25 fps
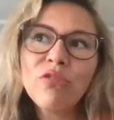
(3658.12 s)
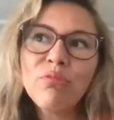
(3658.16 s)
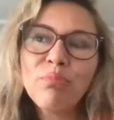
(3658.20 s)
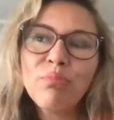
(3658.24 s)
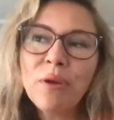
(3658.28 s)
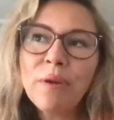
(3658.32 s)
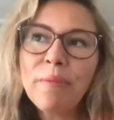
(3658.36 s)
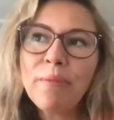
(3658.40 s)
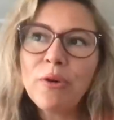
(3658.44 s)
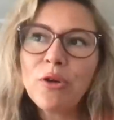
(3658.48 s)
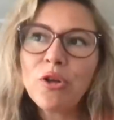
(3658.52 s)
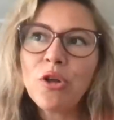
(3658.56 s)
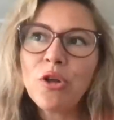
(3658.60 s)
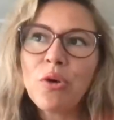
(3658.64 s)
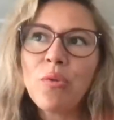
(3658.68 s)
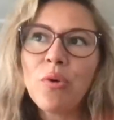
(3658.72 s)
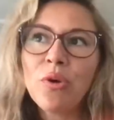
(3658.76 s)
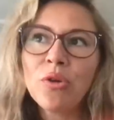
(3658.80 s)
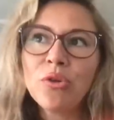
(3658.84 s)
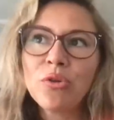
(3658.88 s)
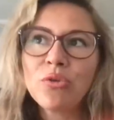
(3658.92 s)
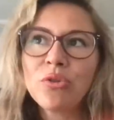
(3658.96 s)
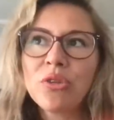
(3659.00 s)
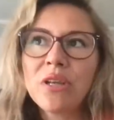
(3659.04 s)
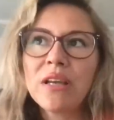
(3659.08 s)
if people don't
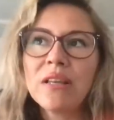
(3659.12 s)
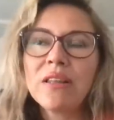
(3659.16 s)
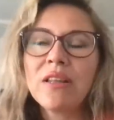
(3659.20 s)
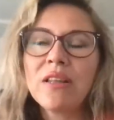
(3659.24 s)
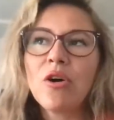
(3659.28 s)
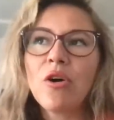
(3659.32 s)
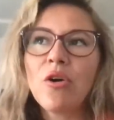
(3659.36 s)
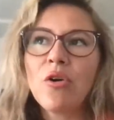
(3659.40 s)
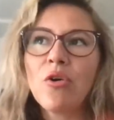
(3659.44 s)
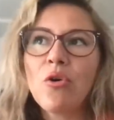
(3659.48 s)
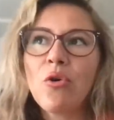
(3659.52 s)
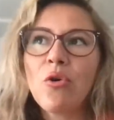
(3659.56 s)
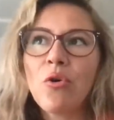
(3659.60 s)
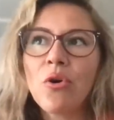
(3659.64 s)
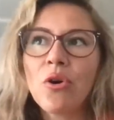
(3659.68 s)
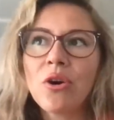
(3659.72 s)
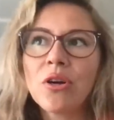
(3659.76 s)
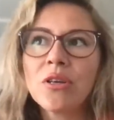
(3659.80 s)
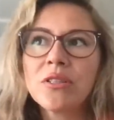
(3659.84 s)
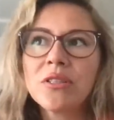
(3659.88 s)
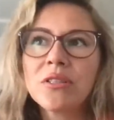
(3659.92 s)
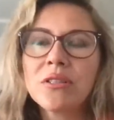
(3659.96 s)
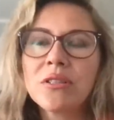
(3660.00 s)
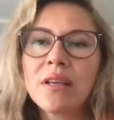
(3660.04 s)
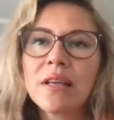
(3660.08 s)
rule, want to take the whole
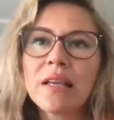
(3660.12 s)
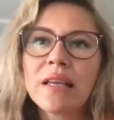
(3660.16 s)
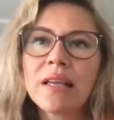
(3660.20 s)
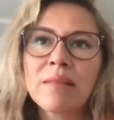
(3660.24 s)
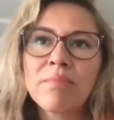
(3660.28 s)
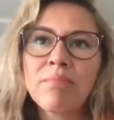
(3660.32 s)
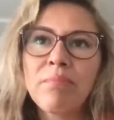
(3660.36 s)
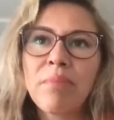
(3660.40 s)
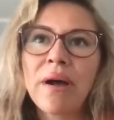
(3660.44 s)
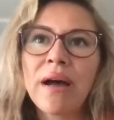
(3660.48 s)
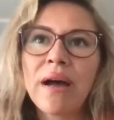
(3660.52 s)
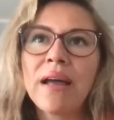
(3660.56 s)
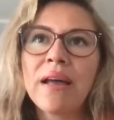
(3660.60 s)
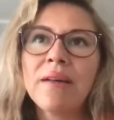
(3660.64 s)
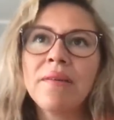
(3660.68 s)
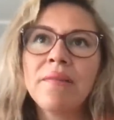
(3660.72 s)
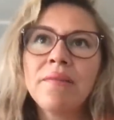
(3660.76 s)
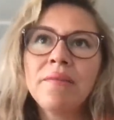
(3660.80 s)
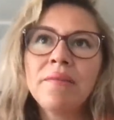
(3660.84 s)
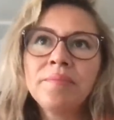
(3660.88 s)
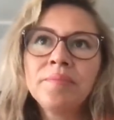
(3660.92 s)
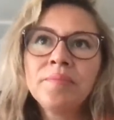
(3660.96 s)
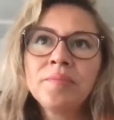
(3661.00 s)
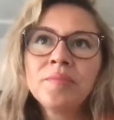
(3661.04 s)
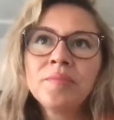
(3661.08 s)
course, they can buy